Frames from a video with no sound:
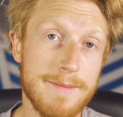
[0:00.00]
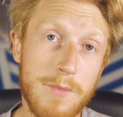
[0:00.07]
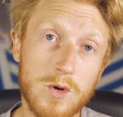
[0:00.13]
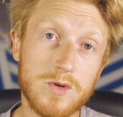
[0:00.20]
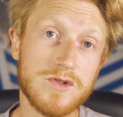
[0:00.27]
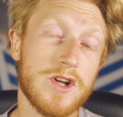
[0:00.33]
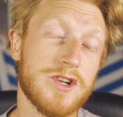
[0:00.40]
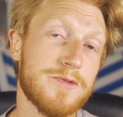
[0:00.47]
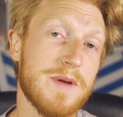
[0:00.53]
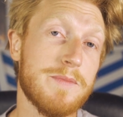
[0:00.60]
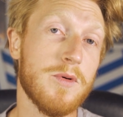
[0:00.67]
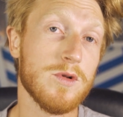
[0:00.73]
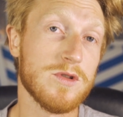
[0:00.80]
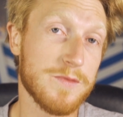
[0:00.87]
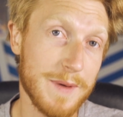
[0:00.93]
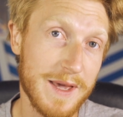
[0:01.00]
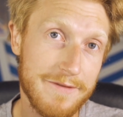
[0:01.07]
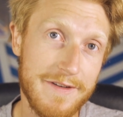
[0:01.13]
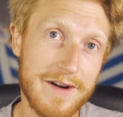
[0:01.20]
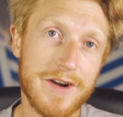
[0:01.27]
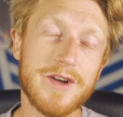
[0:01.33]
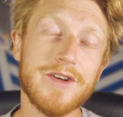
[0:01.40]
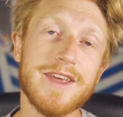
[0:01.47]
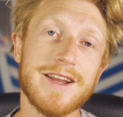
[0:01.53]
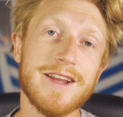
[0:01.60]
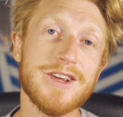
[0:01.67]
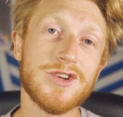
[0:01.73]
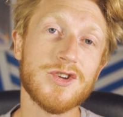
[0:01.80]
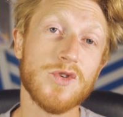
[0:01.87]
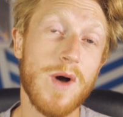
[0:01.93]
most Dutch people speak very good
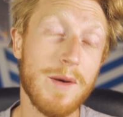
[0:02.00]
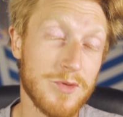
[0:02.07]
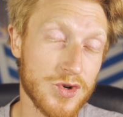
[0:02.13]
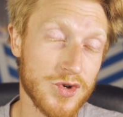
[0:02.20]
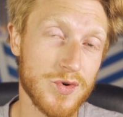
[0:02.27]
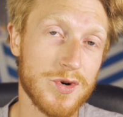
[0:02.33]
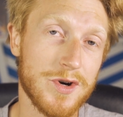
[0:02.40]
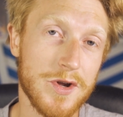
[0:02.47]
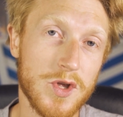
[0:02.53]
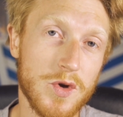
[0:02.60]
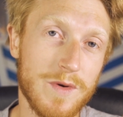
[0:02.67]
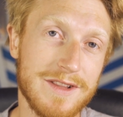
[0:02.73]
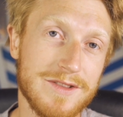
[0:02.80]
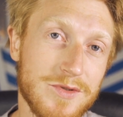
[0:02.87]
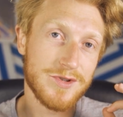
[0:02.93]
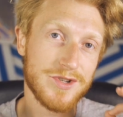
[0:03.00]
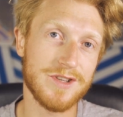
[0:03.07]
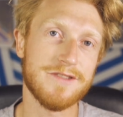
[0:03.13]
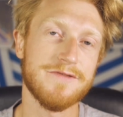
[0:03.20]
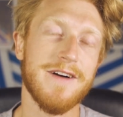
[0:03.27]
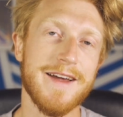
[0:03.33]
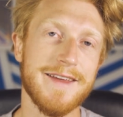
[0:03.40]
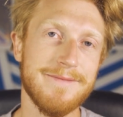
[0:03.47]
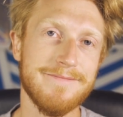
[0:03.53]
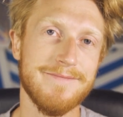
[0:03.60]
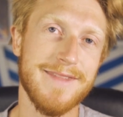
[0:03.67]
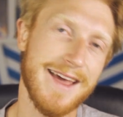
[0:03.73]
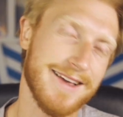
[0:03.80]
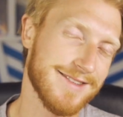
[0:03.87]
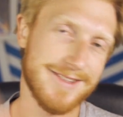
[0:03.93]
English, so I'm sure you will do just fine.
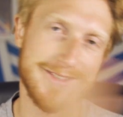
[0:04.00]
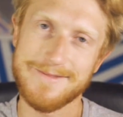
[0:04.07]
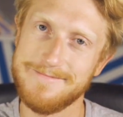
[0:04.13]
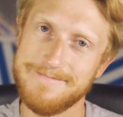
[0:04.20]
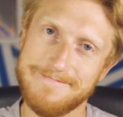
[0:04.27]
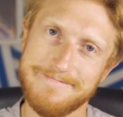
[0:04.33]
Next.